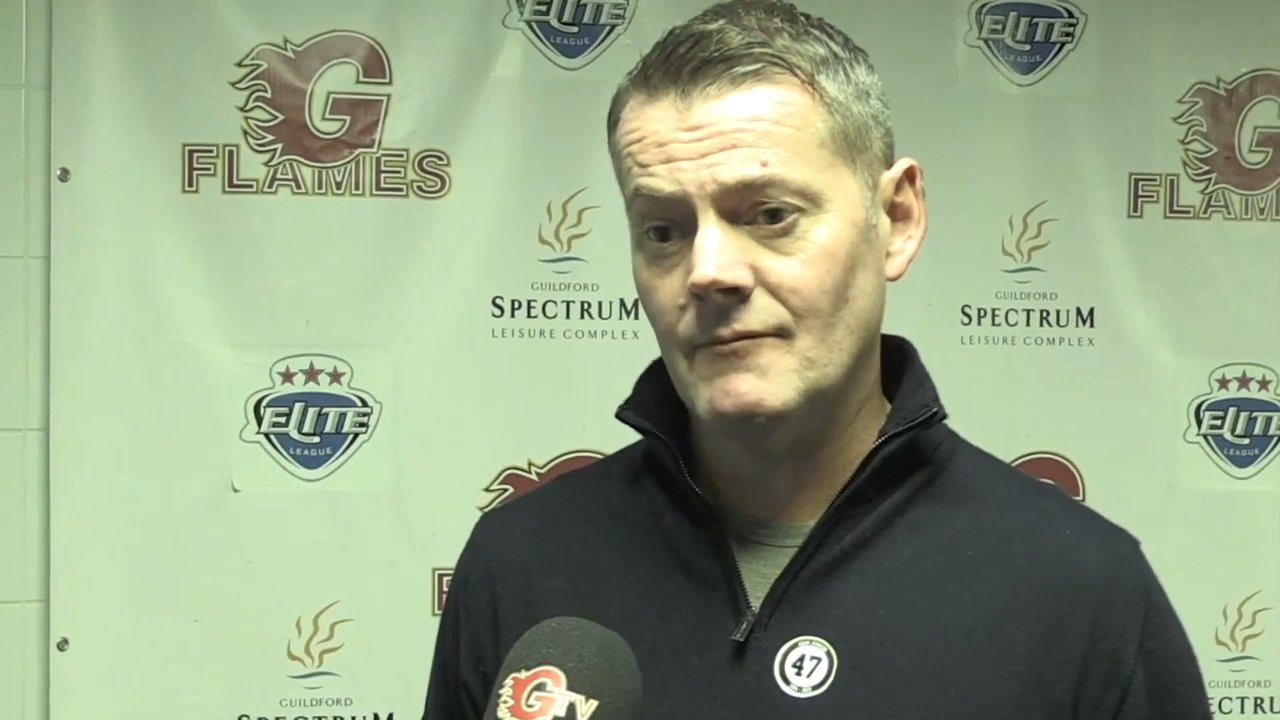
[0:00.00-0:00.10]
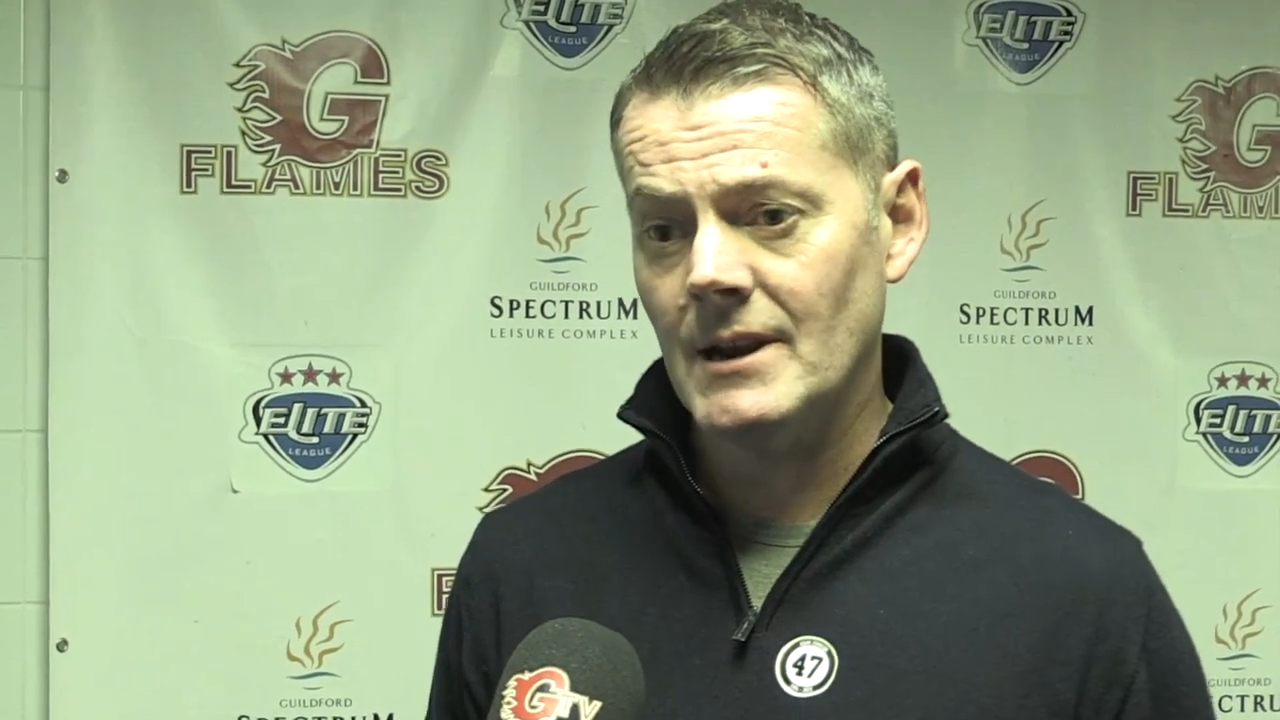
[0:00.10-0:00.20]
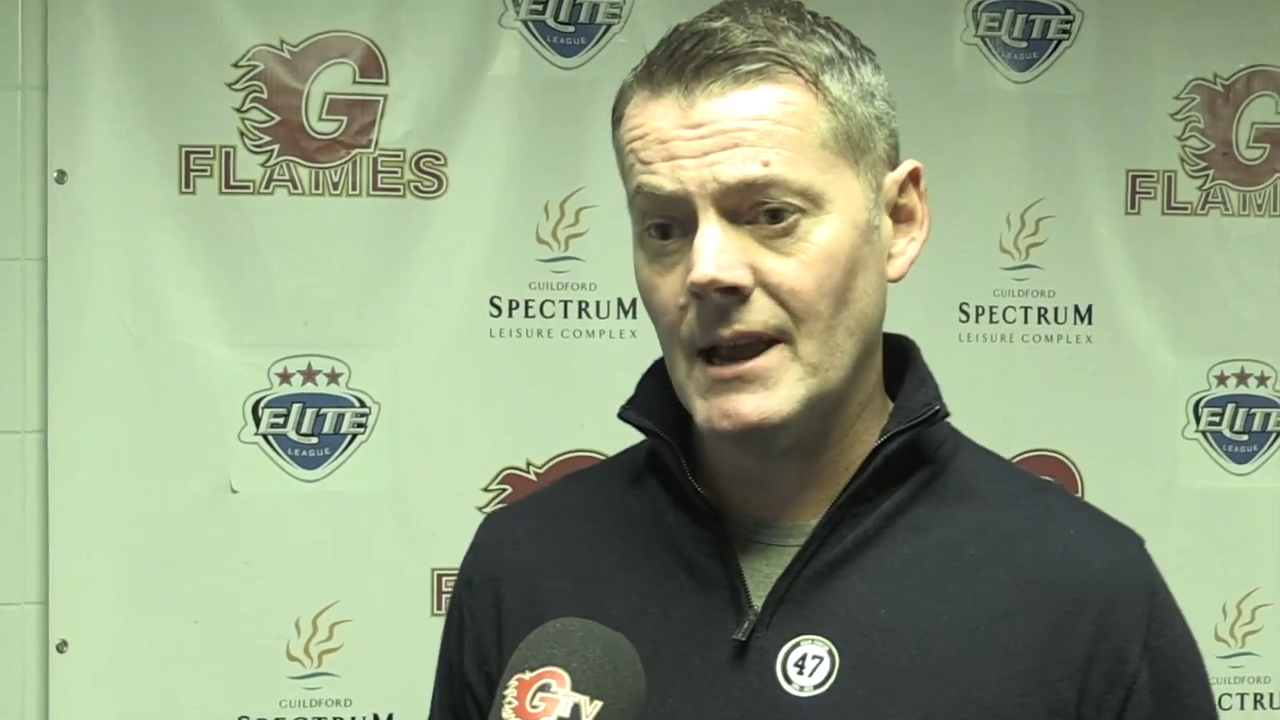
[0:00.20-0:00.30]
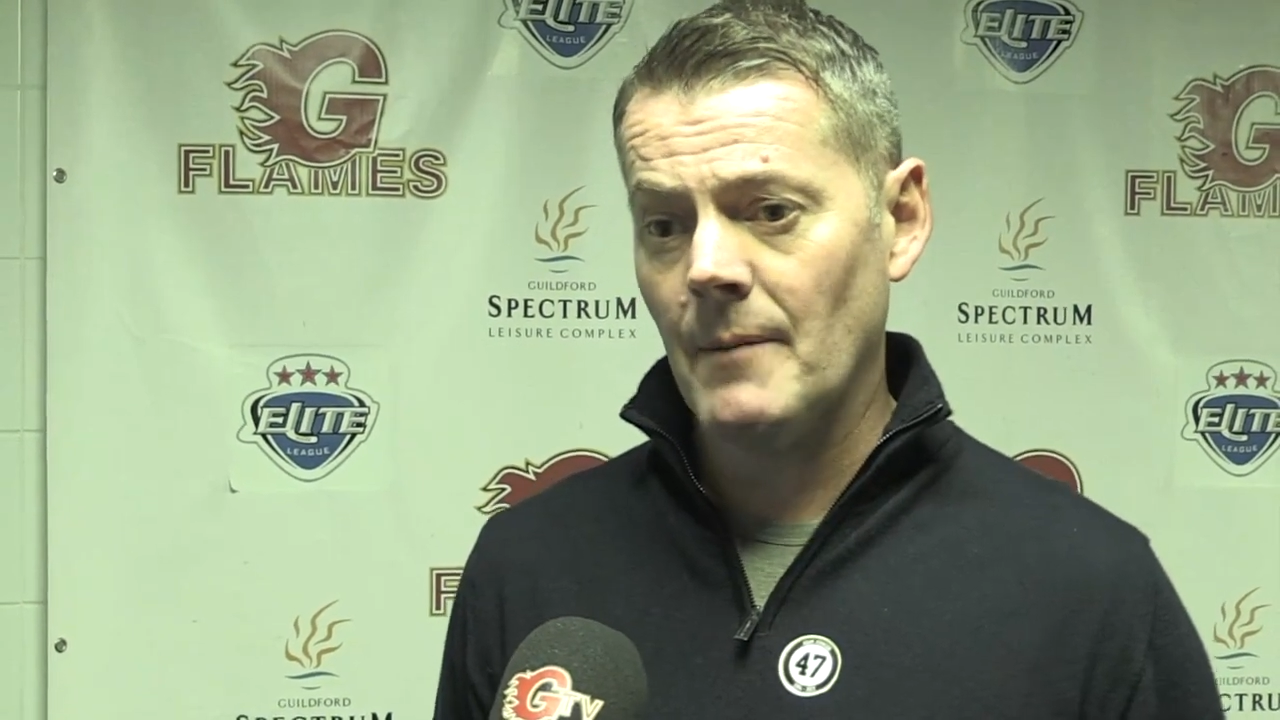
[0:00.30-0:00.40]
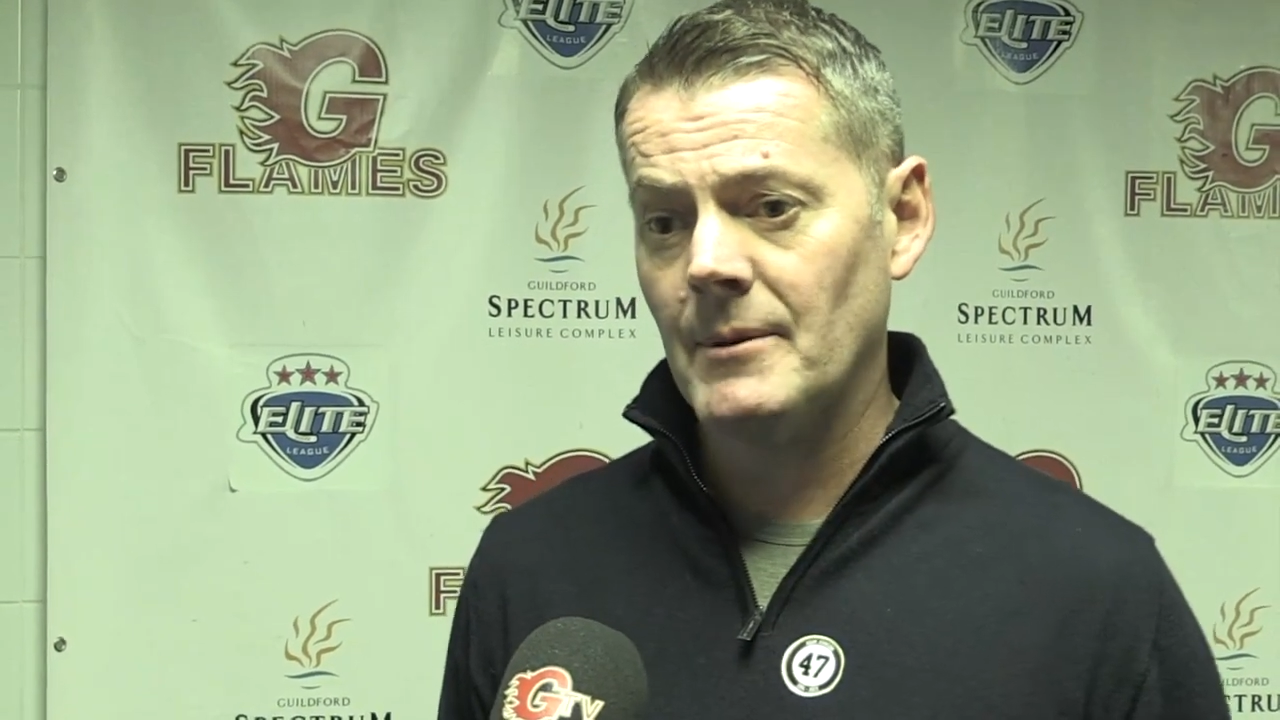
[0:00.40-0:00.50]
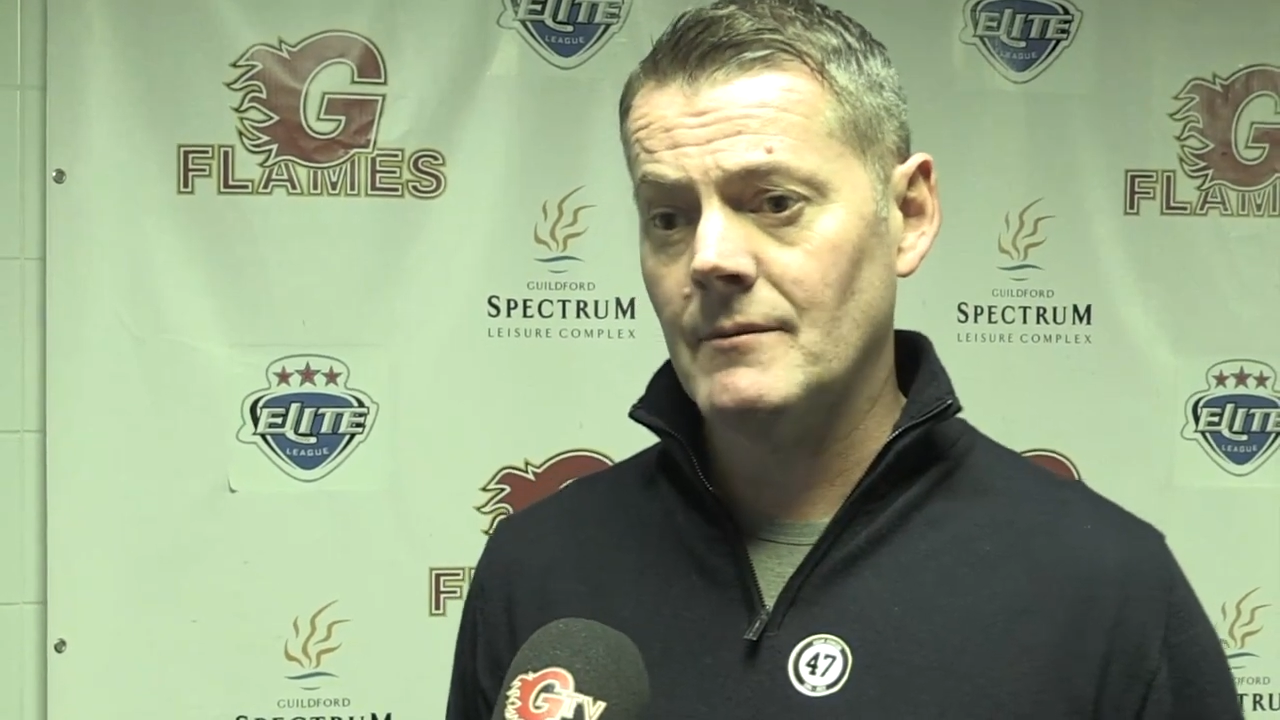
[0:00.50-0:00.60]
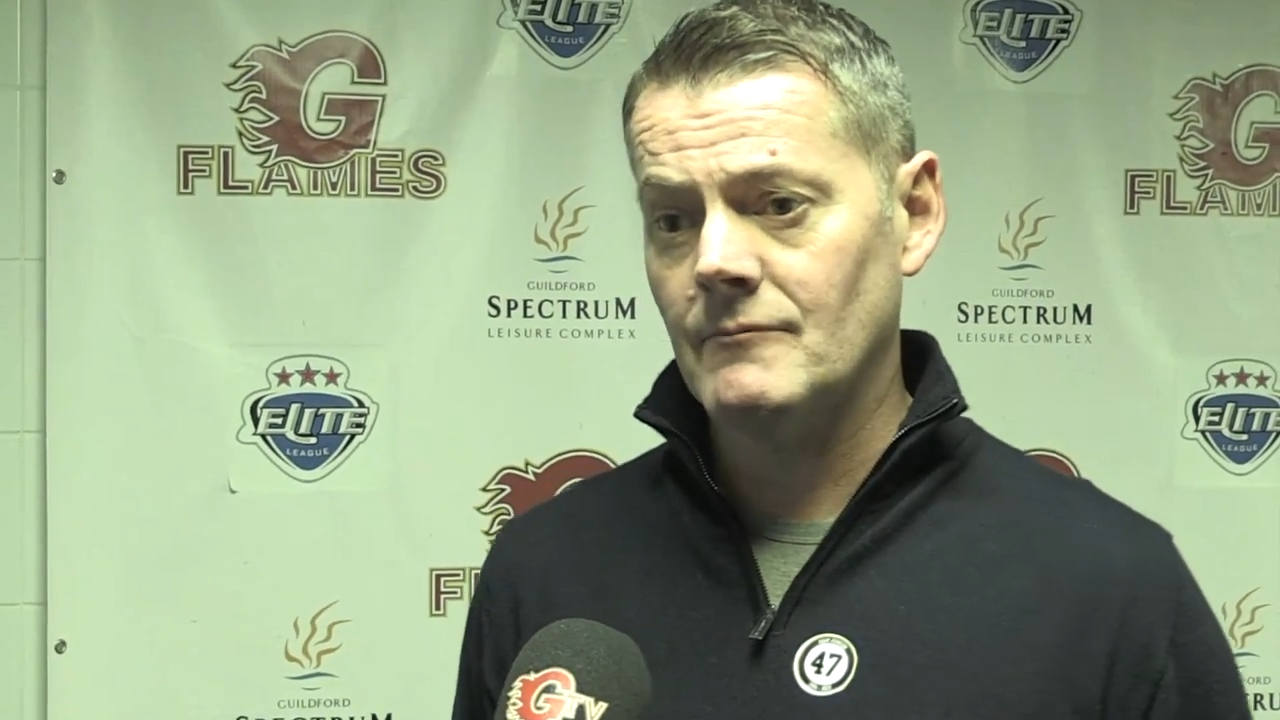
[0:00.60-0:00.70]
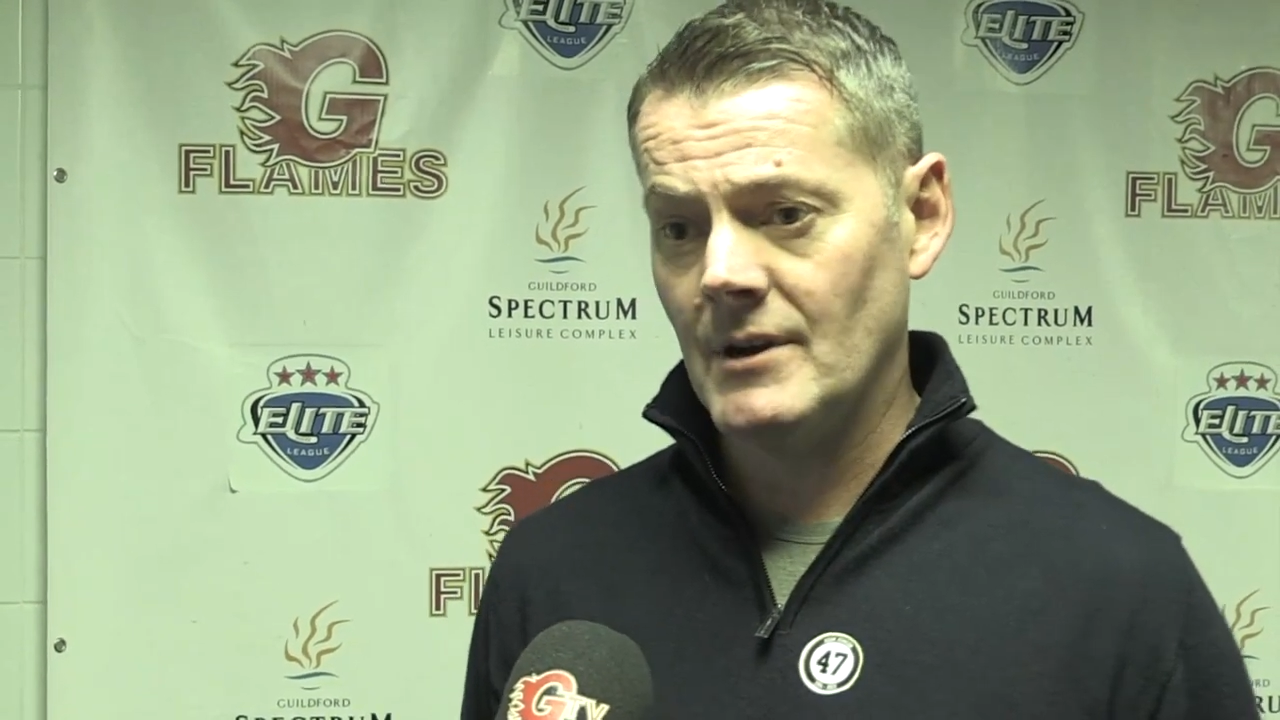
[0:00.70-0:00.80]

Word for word: really happy,